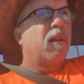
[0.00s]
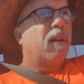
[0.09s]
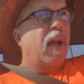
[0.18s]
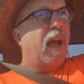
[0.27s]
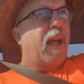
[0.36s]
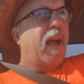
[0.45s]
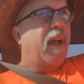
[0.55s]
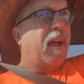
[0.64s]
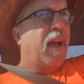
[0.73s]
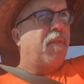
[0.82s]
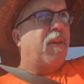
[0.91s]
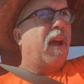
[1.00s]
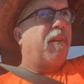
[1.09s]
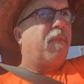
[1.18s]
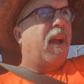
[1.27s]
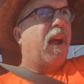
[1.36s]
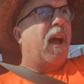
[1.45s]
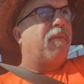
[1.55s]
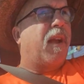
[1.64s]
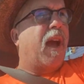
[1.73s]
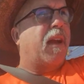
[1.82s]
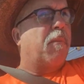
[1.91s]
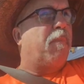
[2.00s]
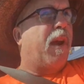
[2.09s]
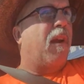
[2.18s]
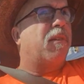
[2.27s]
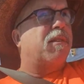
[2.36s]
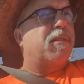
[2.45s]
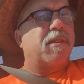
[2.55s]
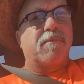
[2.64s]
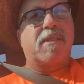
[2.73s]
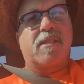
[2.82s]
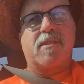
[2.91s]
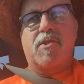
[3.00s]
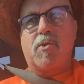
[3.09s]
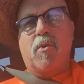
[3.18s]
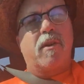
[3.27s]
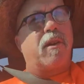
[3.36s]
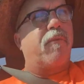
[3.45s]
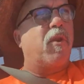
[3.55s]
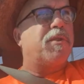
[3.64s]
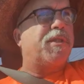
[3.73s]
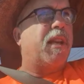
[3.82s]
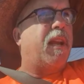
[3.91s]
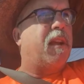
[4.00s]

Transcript: I've got to compare it to some sort of diversity.